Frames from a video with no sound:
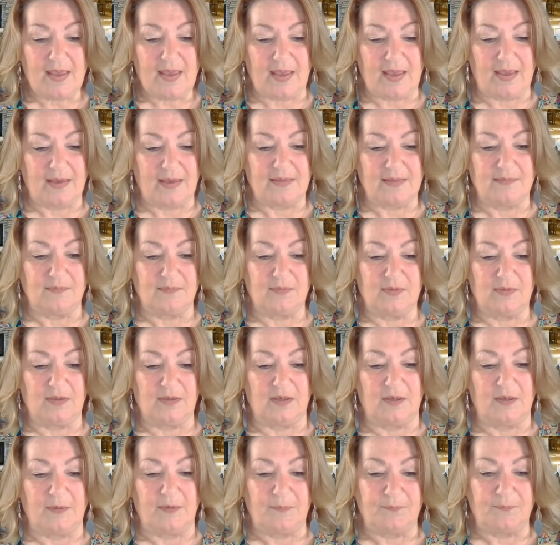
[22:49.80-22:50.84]
And
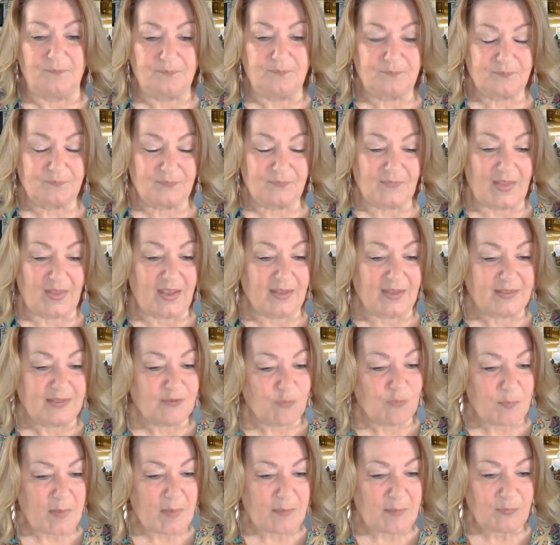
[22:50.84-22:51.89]
I
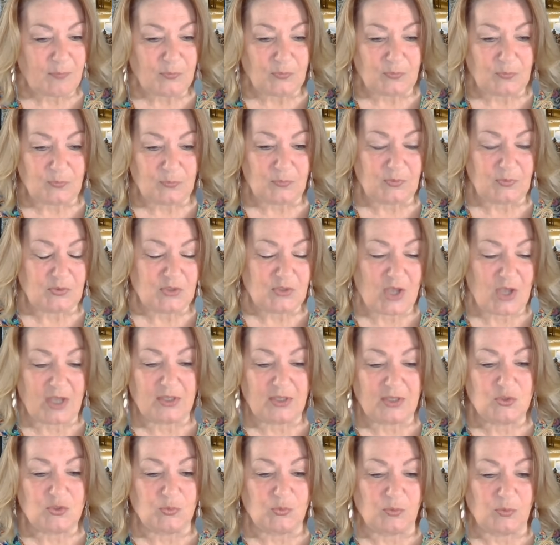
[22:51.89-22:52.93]
can remember
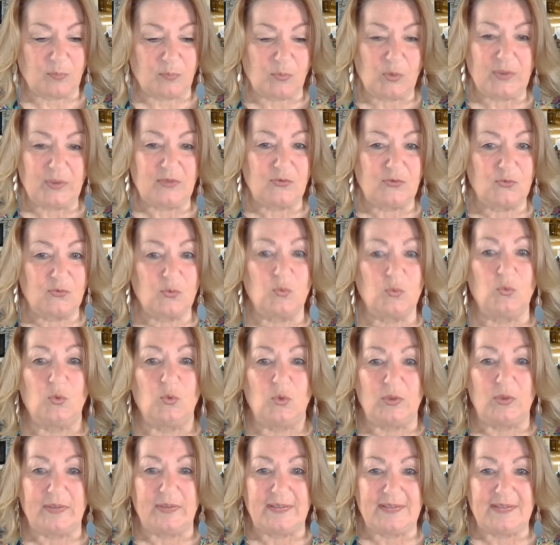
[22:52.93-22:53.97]
talking to a boy at
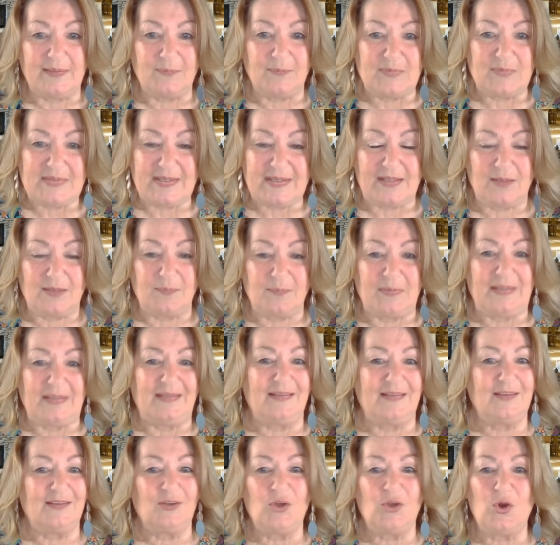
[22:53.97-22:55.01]
school and him telling
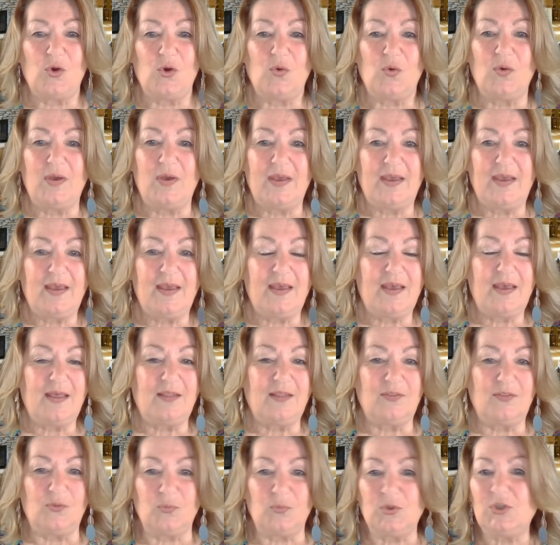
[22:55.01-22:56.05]
me,
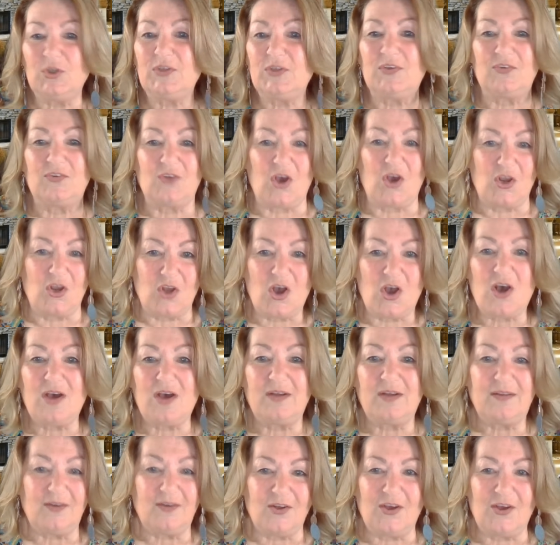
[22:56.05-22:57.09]
the world has gone
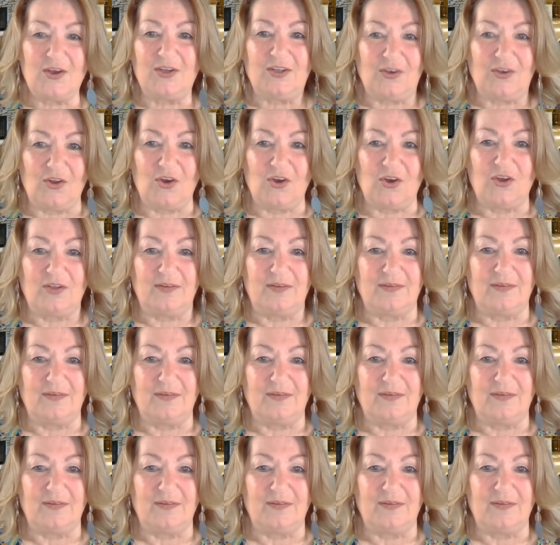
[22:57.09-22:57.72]
on and on and on,